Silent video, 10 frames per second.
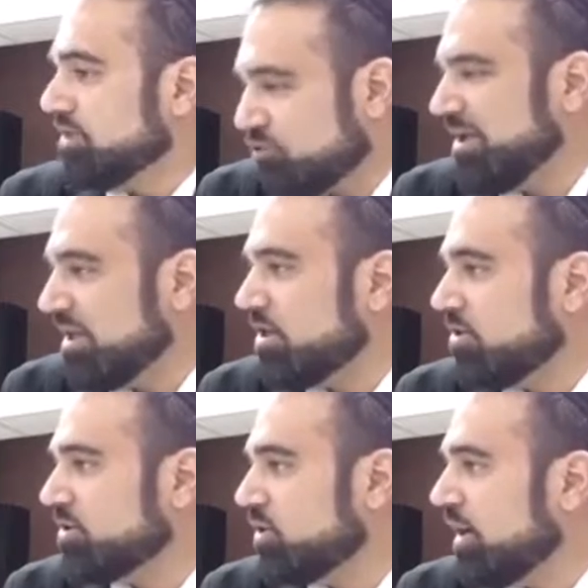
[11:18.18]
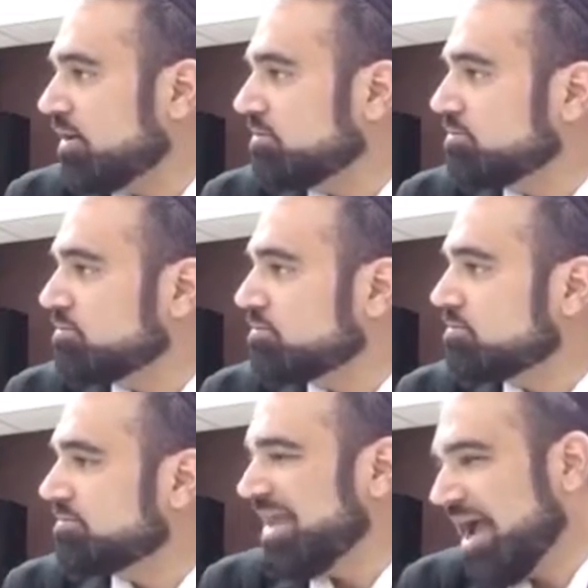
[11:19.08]
Really learn Torah.
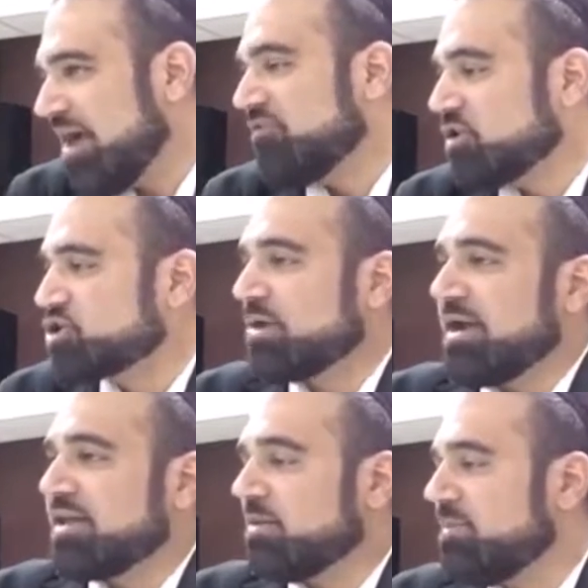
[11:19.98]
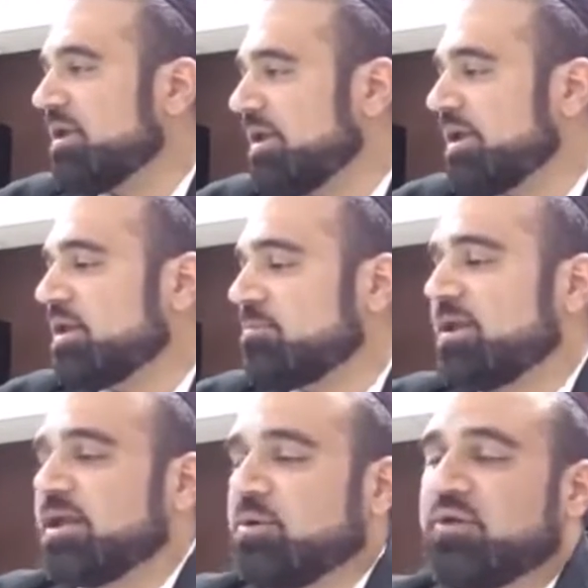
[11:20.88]
Yeah, if you try it in the
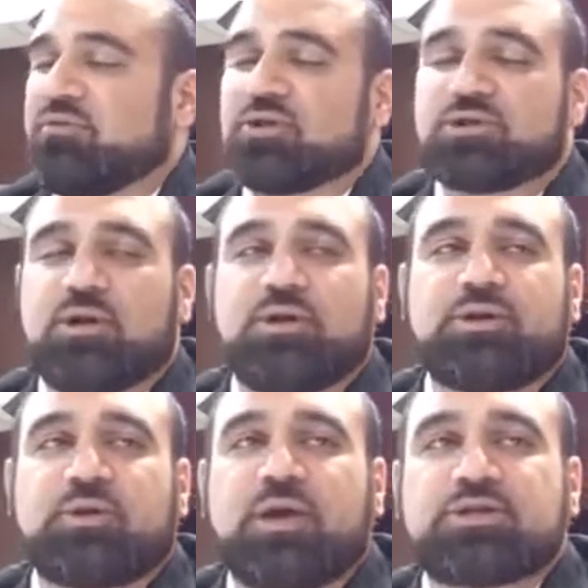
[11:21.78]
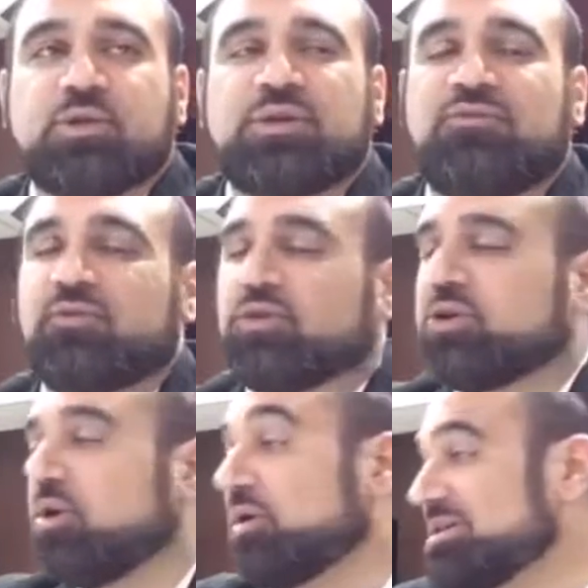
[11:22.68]
beginning when you first start learning Torah, it's so difficult
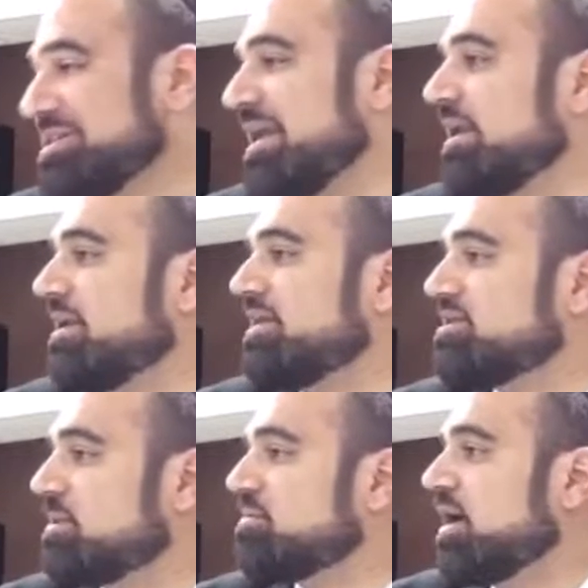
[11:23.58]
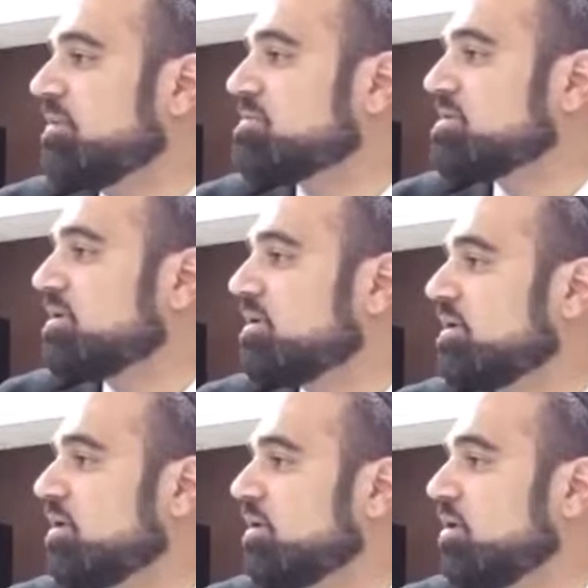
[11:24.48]
you don't understand anything sometimes.
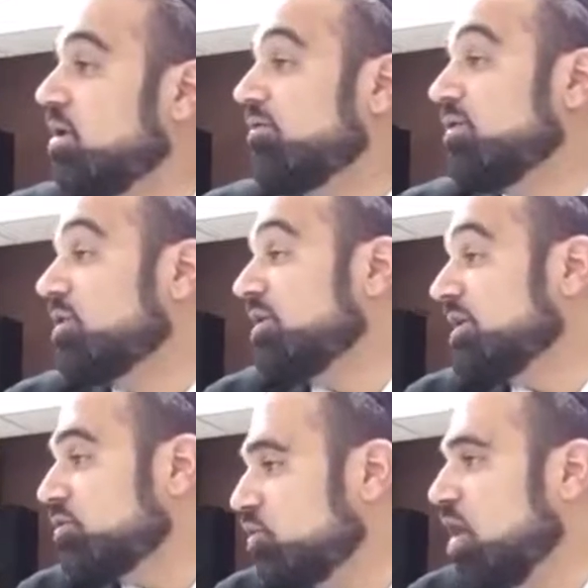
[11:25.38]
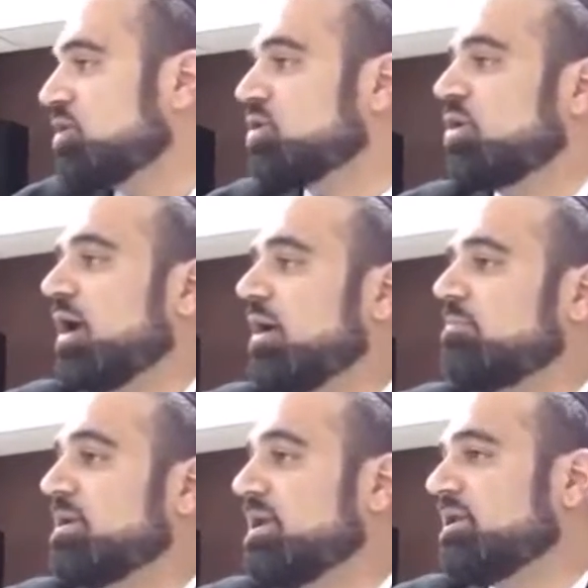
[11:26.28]
Or if you're learning the wrong Torah,
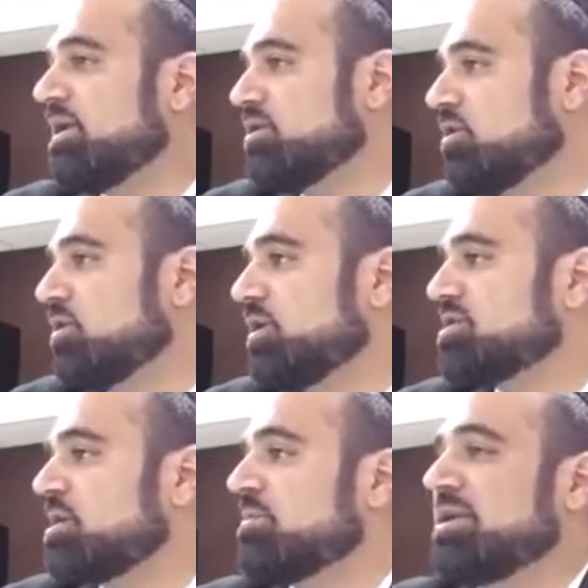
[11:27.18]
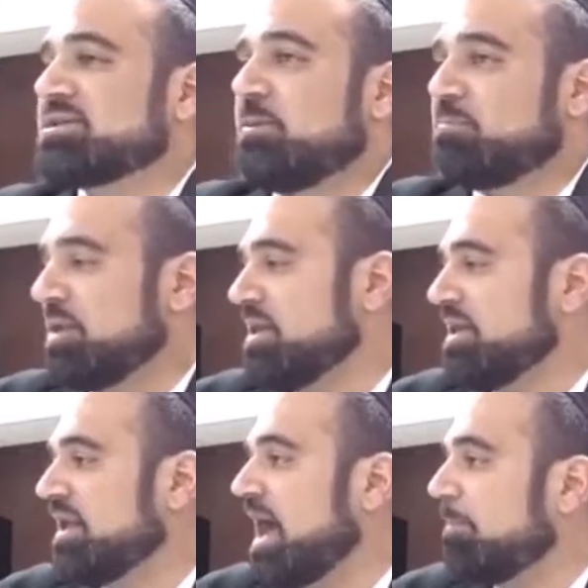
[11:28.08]
meaning that you're learning something that's
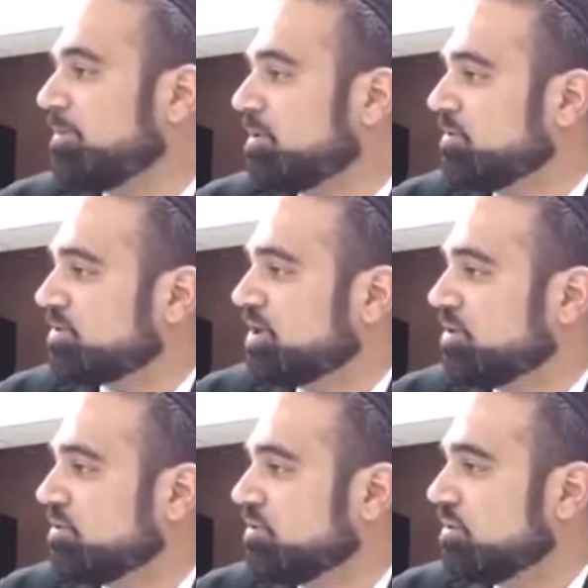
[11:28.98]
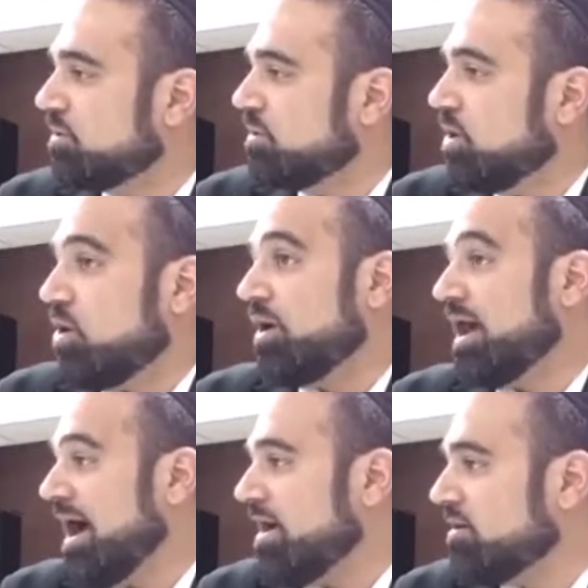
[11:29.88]
completely not applicable to you, or at
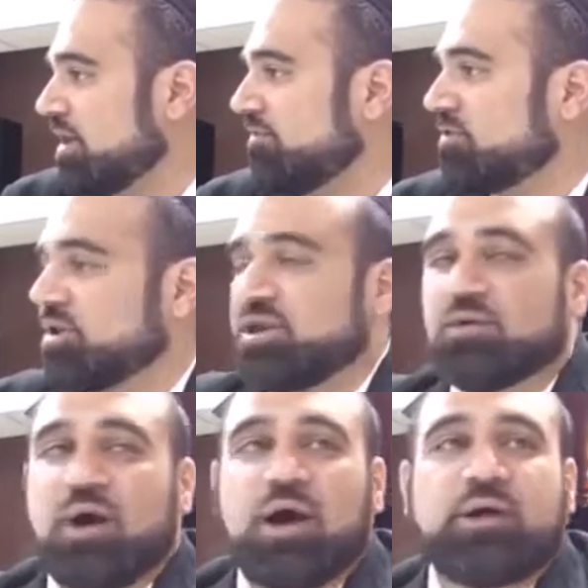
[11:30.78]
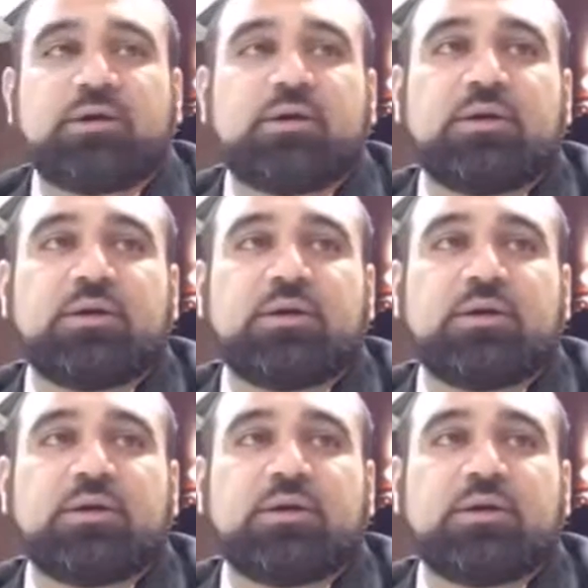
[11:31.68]
a higher level than you are,